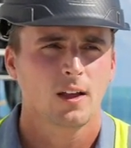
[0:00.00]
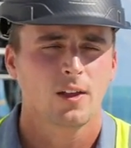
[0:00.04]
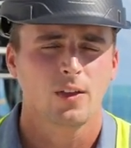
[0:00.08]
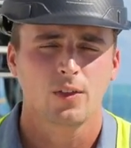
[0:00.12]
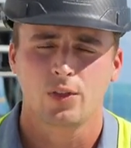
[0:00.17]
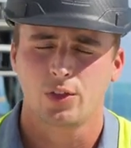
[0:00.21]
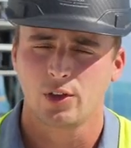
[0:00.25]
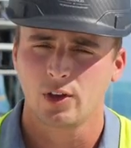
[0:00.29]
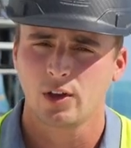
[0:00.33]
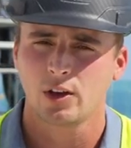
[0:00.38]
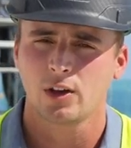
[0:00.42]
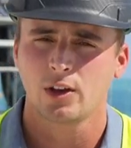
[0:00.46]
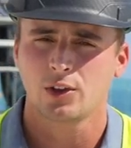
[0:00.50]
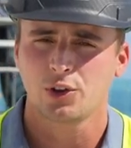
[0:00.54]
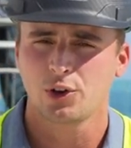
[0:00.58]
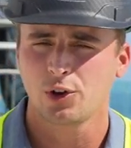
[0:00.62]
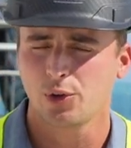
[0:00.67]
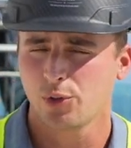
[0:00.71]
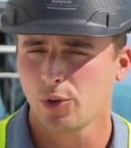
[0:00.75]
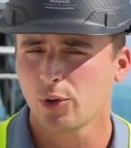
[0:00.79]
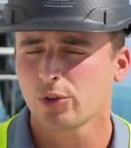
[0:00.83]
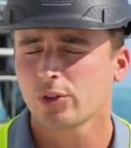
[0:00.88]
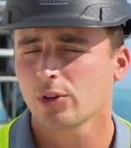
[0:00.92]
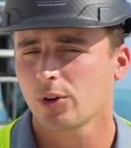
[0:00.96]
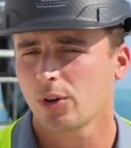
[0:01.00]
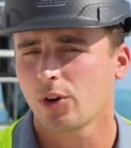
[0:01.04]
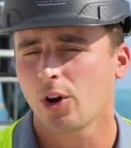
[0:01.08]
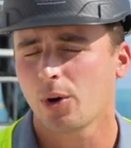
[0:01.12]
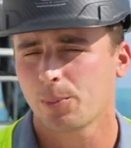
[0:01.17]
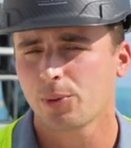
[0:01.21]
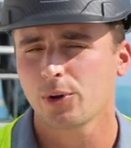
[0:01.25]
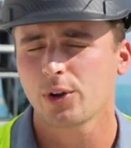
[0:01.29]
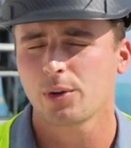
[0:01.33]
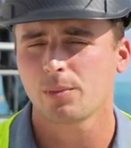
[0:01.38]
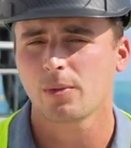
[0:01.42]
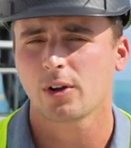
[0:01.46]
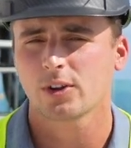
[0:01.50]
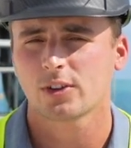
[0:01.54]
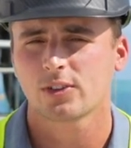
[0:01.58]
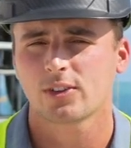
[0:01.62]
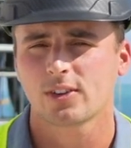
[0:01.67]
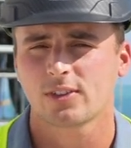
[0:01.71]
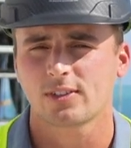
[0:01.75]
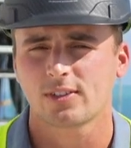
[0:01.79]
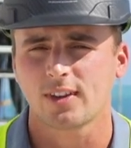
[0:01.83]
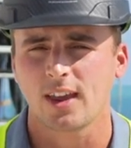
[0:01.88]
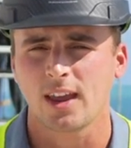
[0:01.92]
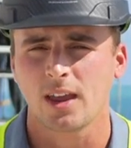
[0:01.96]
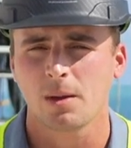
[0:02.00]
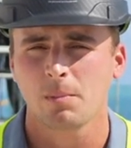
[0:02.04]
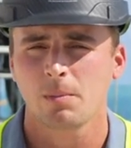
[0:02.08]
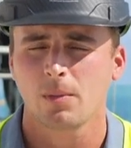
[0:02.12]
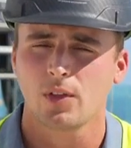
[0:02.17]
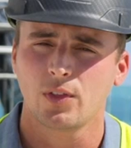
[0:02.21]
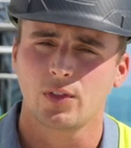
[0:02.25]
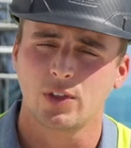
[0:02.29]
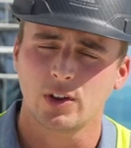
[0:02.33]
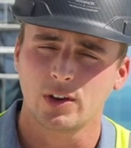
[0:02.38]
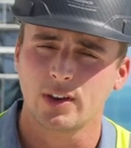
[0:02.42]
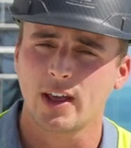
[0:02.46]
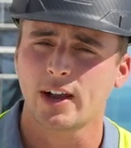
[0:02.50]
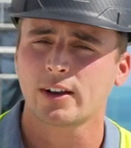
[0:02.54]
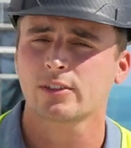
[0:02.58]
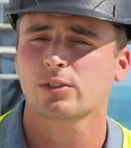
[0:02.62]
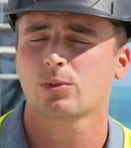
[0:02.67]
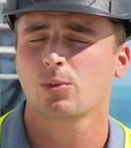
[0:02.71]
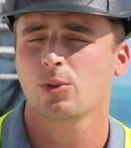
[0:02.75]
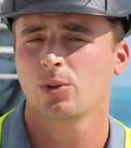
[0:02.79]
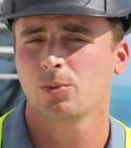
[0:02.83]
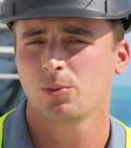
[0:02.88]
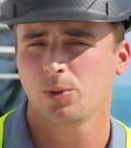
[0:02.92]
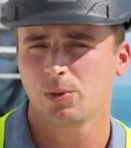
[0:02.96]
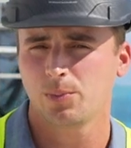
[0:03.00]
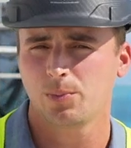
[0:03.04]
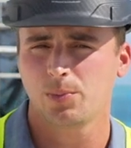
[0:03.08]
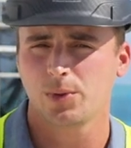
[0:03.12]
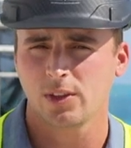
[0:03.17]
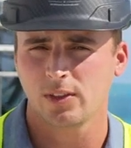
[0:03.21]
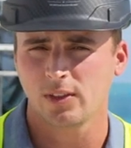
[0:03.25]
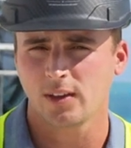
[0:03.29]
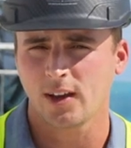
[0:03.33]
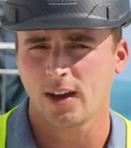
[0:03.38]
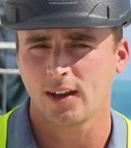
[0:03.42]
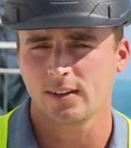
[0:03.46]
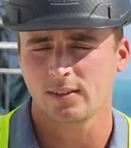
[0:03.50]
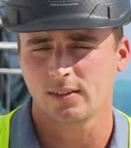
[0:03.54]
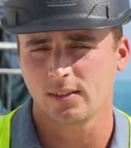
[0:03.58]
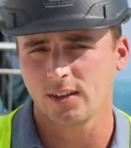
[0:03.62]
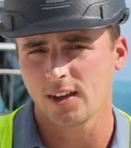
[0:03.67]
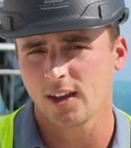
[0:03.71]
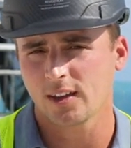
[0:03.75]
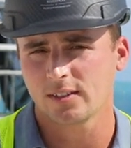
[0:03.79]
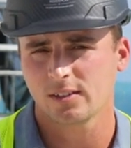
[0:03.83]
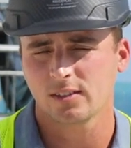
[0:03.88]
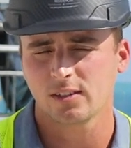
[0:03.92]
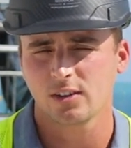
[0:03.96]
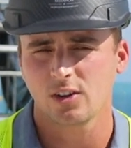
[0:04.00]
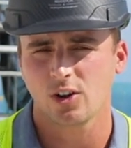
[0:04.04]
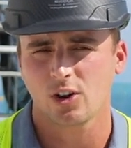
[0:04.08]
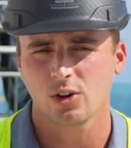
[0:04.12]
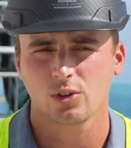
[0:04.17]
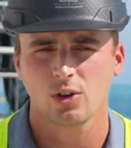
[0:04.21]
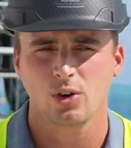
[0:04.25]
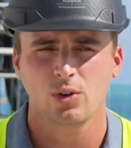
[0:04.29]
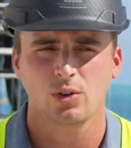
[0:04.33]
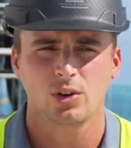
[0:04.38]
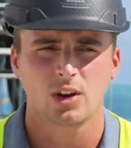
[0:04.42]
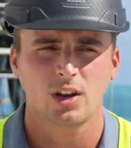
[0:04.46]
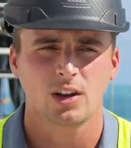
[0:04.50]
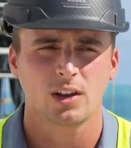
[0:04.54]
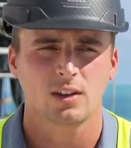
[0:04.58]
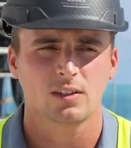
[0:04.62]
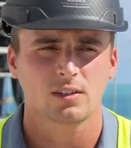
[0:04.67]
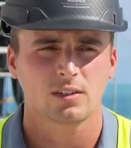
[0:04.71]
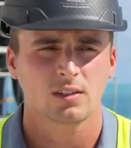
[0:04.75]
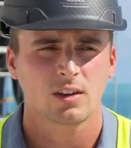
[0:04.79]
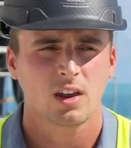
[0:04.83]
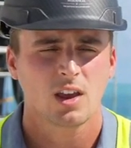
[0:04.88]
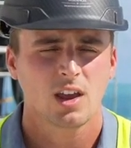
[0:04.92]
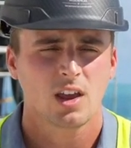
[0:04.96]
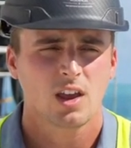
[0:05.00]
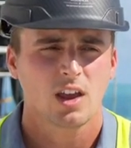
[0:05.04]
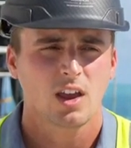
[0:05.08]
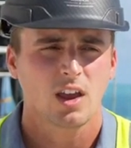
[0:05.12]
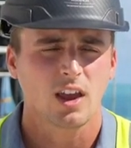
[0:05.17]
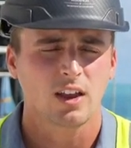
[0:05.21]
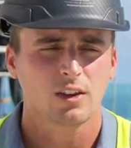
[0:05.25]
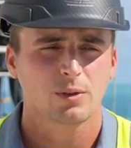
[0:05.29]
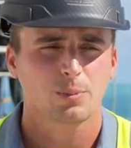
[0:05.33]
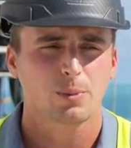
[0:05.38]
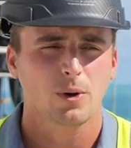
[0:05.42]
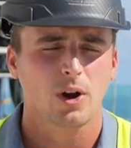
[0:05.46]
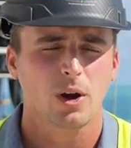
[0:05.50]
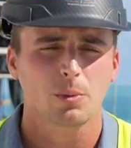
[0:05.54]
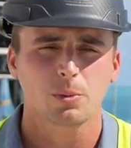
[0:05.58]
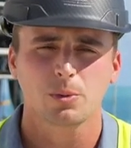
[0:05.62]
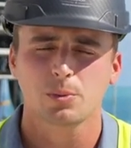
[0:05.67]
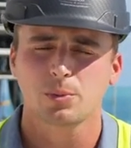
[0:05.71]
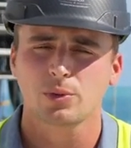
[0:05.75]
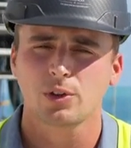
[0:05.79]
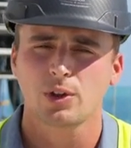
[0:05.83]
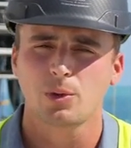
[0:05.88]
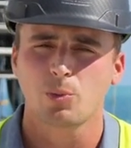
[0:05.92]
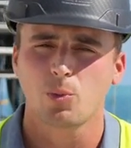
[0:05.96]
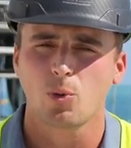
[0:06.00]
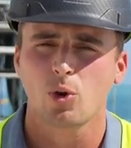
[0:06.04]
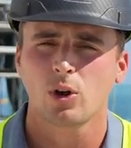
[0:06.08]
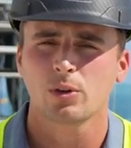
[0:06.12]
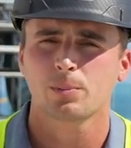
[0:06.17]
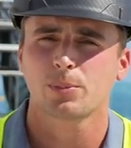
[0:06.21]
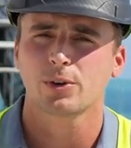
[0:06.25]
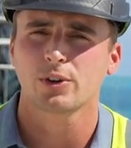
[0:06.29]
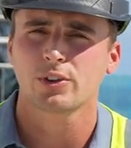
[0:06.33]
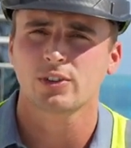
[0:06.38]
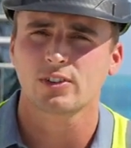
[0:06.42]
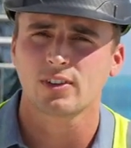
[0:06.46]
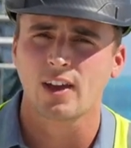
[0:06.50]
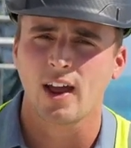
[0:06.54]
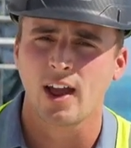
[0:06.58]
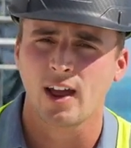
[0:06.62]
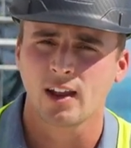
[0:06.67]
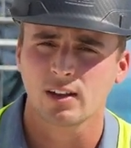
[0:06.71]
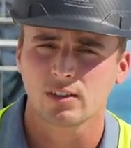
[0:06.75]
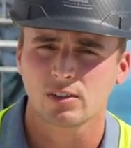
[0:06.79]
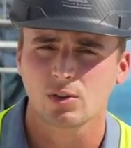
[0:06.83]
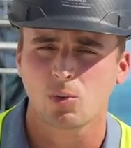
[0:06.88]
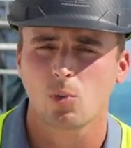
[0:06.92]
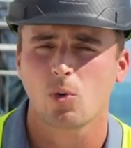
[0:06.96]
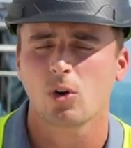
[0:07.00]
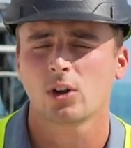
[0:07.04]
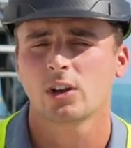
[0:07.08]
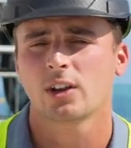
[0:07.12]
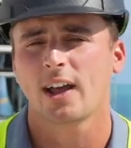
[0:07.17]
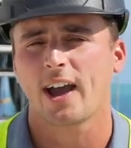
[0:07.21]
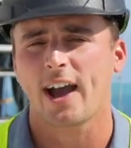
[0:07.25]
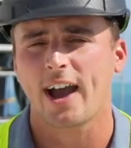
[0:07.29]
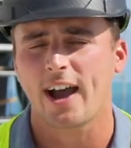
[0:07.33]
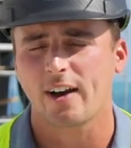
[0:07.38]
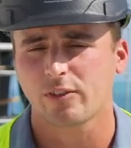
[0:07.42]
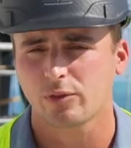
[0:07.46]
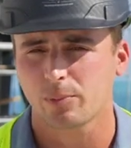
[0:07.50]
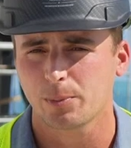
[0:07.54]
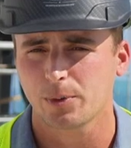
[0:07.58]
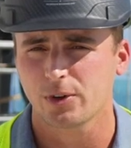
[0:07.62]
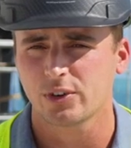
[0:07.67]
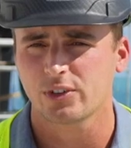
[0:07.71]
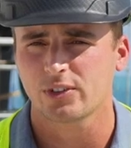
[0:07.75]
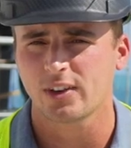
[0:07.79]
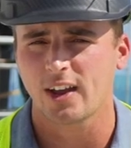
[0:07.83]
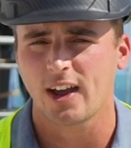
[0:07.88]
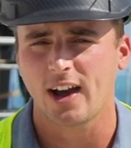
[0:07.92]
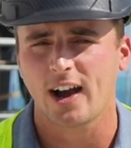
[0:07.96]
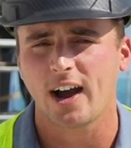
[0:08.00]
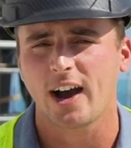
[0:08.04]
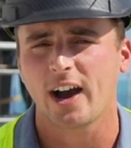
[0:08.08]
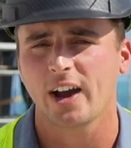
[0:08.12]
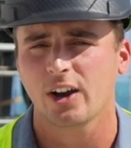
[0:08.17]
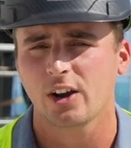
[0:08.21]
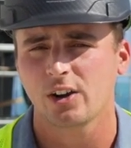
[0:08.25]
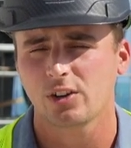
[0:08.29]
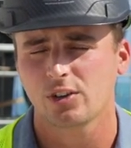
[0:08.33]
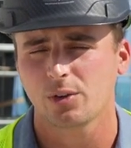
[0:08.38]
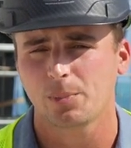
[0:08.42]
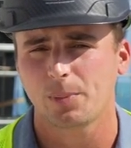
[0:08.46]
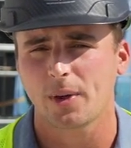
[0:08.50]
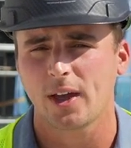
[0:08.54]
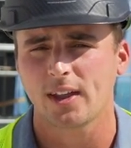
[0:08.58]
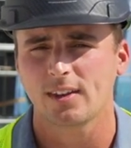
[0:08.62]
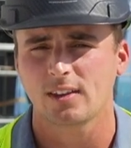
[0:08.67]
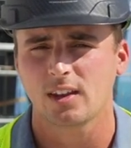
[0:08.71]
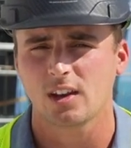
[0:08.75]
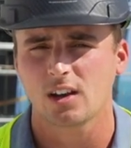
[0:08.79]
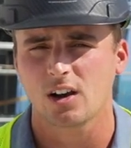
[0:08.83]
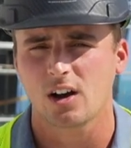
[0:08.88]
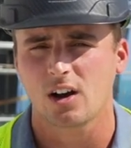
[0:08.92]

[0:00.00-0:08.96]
those are pretty much the same. The next one would be that DSCR loan, and it's probably 1% to 1.5% higher, depending